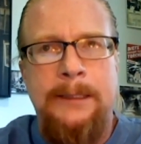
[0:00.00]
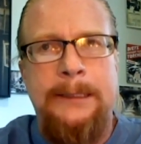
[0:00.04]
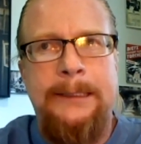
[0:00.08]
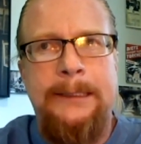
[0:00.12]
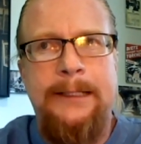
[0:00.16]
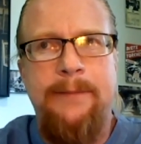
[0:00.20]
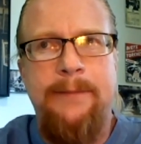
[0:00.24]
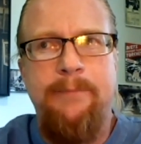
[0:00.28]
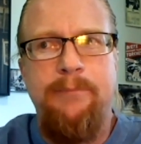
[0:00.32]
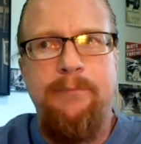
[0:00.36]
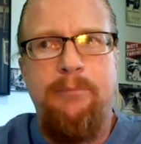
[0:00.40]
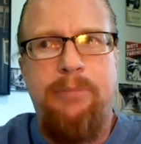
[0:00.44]

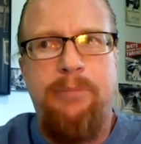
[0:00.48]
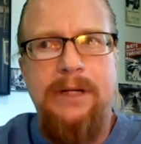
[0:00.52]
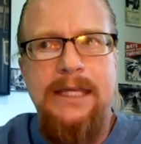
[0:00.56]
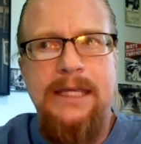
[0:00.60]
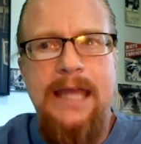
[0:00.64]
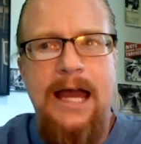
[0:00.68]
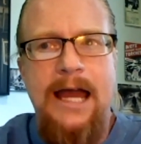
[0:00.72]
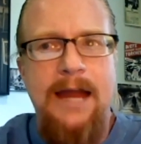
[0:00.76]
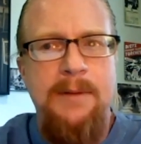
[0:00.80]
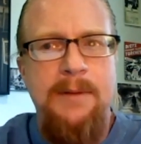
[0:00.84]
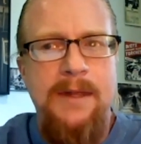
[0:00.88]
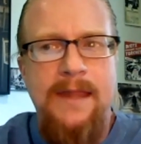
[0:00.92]
Um, but
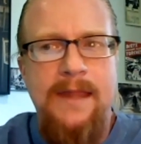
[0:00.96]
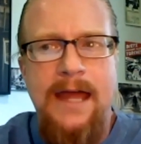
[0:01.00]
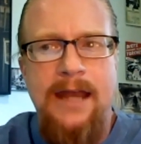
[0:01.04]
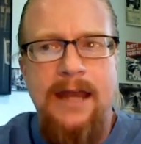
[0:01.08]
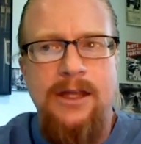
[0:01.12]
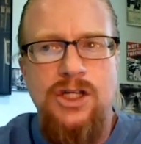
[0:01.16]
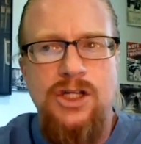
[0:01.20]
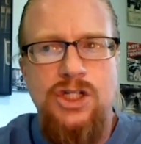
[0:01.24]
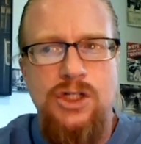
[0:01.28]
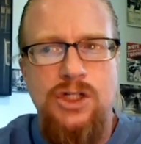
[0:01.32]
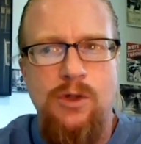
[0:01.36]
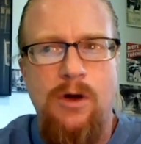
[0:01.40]
yeah, I mean that
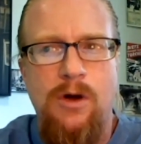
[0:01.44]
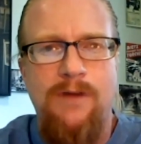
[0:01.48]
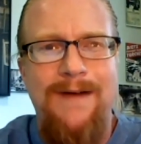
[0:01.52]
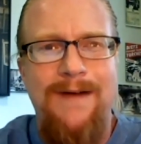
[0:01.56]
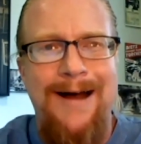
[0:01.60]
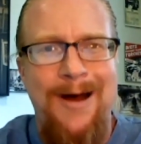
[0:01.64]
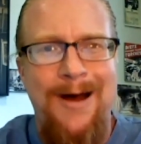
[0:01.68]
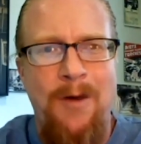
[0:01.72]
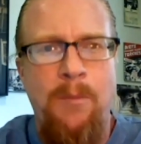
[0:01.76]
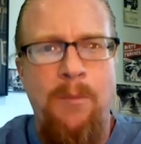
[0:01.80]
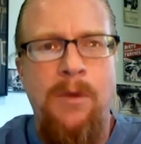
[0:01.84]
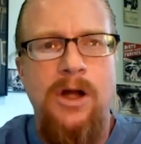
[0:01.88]
issue of
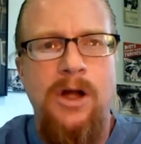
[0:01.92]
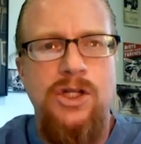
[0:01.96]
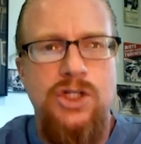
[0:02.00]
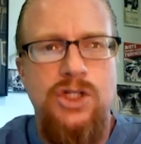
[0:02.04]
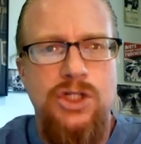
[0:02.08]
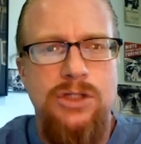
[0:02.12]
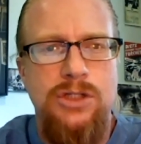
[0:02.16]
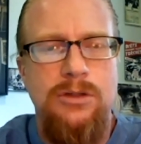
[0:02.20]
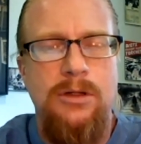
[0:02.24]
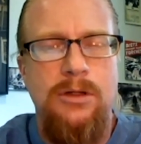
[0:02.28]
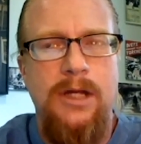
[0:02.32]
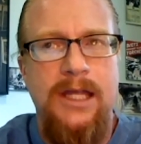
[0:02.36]
how
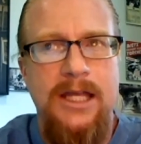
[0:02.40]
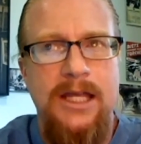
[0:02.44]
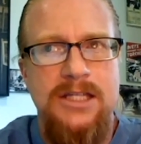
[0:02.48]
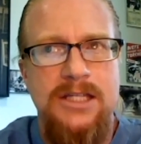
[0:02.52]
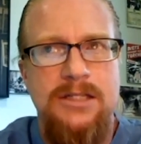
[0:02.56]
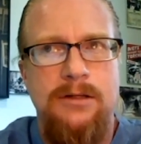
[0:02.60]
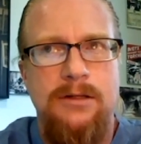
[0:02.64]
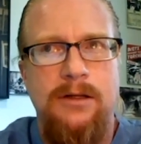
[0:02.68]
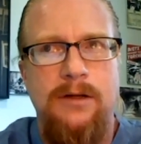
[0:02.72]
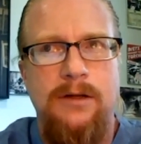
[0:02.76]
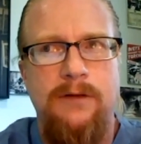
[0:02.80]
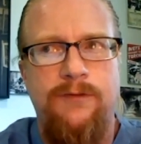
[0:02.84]
much, I
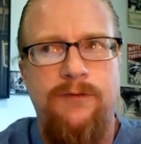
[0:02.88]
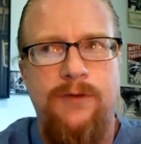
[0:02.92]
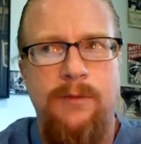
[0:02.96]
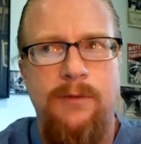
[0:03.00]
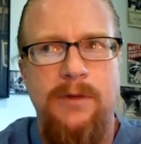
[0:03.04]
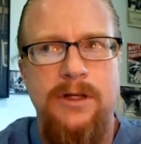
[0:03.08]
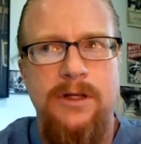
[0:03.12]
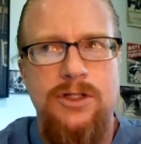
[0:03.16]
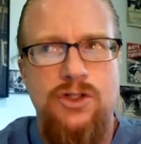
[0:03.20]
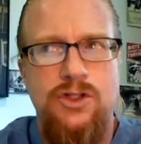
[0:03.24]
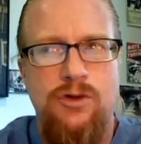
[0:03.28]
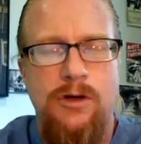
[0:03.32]
guess, from
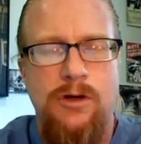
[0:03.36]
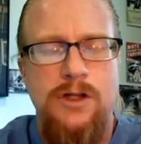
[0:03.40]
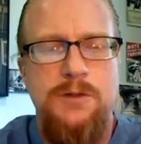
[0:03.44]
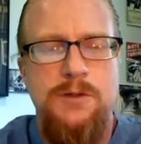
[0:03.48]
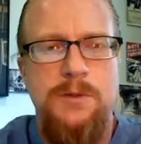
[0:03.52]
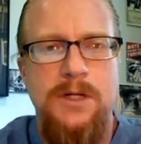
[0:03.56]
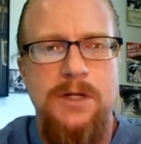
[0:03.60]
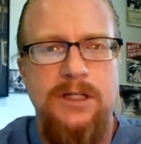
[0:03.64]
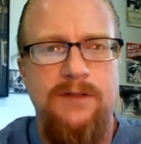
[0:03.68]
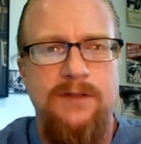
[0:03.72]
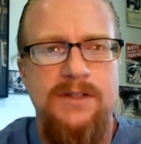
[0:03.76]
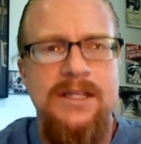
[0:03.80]
a historian's
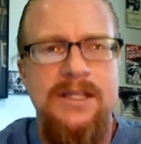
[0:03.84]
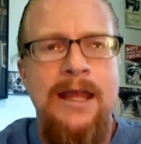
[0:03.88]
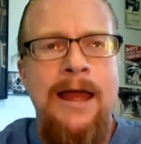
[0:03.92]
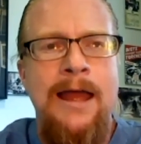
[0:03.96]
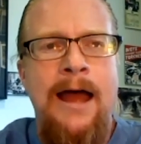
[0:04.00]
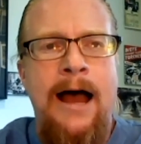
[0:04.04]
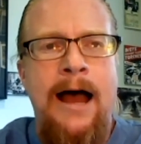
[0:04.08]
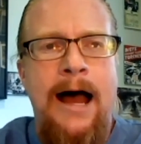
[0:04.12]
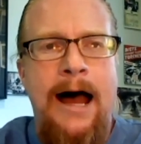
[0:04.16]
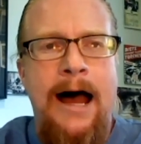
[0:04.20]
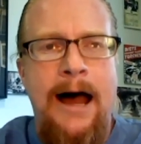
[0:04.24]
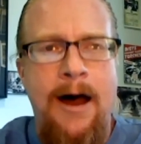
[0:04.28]
perspective, is
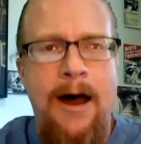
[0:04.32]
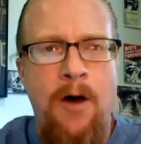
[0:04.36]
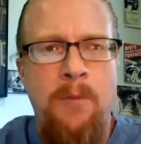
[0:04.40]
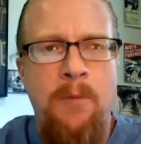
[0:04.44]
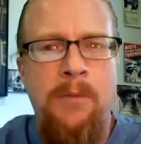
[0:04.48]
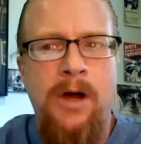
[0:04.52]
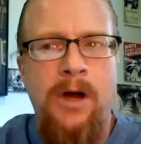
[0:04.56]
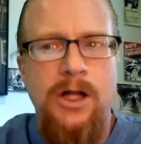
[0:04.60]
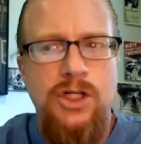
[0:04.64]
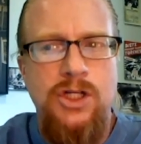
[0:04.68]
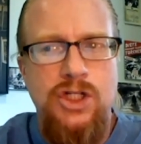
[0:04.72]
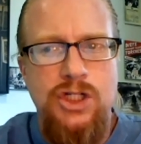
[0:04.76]
how
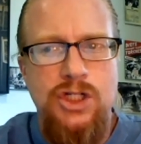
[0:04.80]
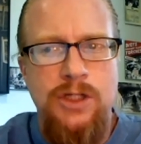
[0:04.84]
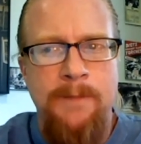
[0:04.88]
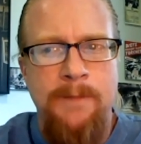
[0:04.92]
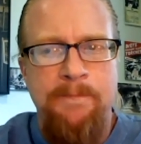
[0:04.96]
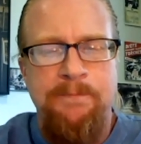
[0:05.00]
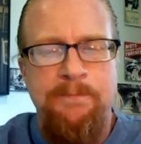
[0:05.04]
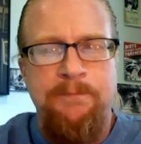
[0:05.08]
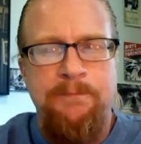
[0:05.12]
much